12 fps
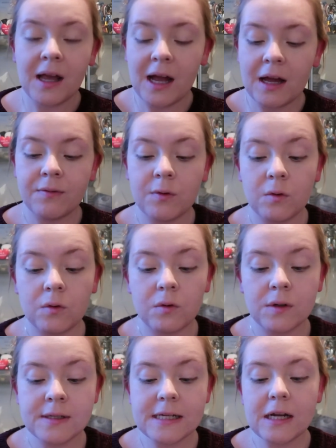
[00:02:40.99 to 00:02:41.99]
And
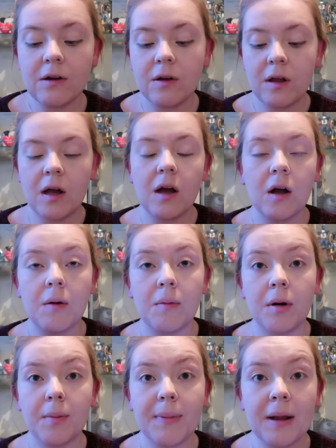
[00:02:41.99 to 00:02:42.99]
for concealer on
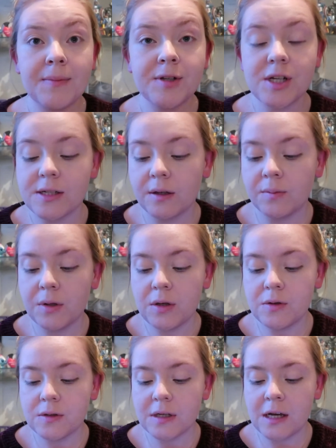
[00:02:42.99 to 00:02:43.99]
my blemishes, I'm
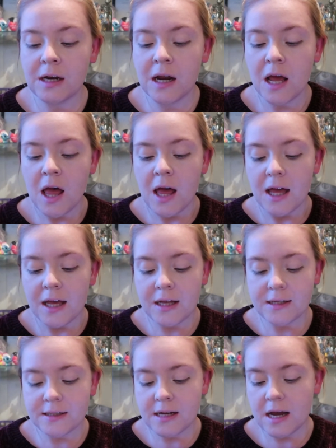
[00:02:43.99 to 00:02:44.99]
using,
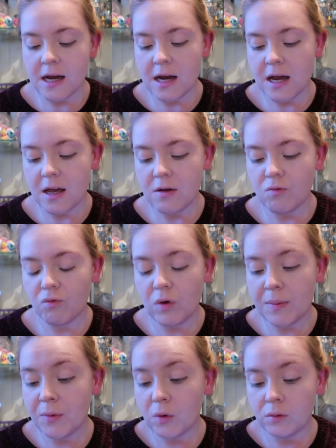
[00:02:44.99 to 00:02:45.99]
it's a
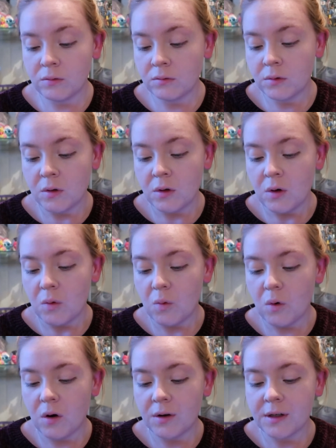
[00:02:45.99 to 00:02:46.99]
Rimmel
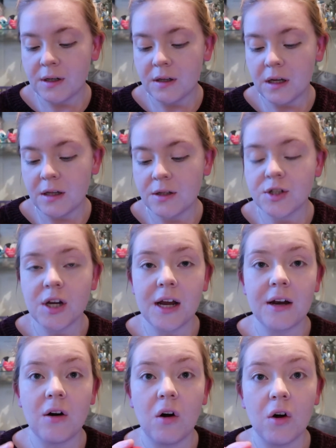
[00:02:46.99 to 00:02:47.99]
one in the
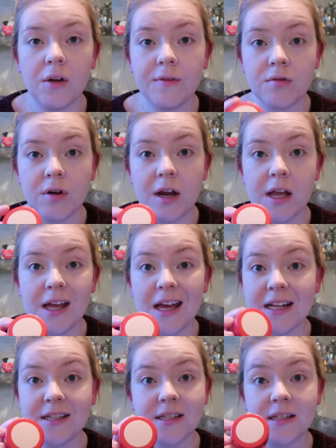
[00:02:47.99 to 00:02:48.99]
shade Ivory.
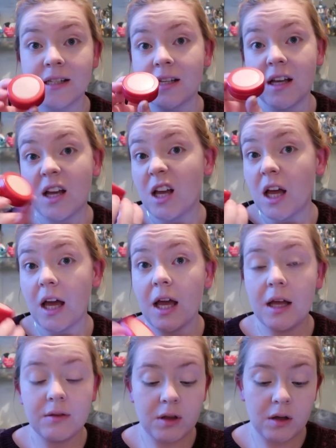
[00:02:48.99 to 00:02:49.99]
It's
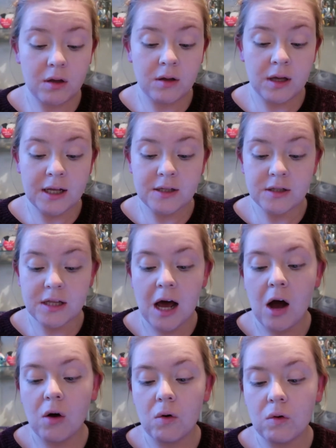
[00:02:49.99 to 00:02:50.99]
that
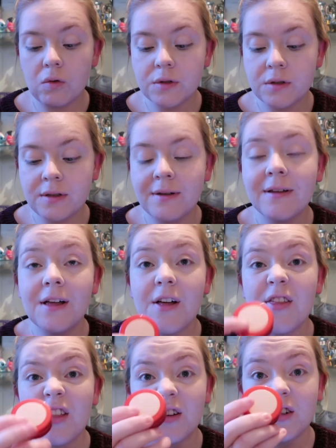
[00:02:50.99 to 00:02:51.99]
old.
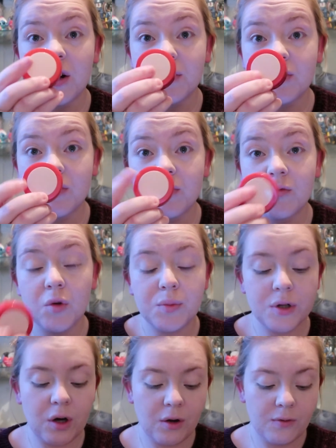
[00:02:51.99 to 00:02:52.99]
The top's rubbed
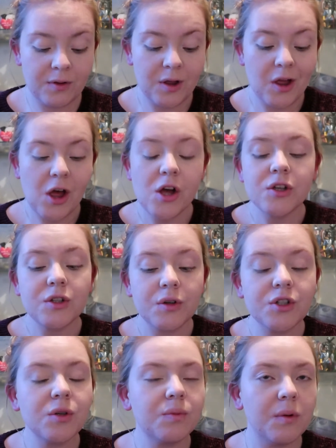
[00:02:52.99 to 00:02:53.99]
off, so I
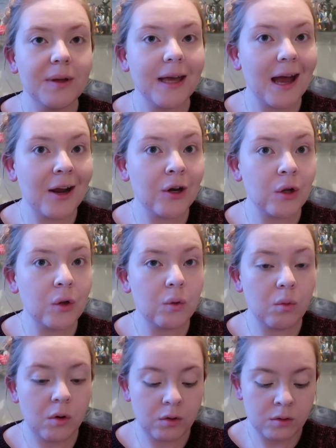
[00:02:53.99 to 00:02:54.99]
should probably get a new
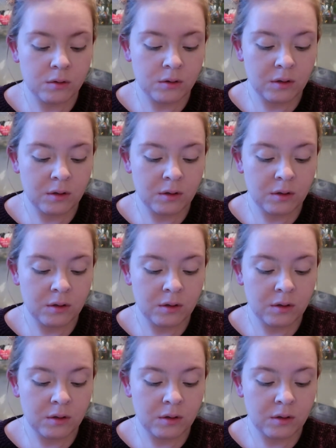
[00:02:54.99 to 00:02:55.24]
one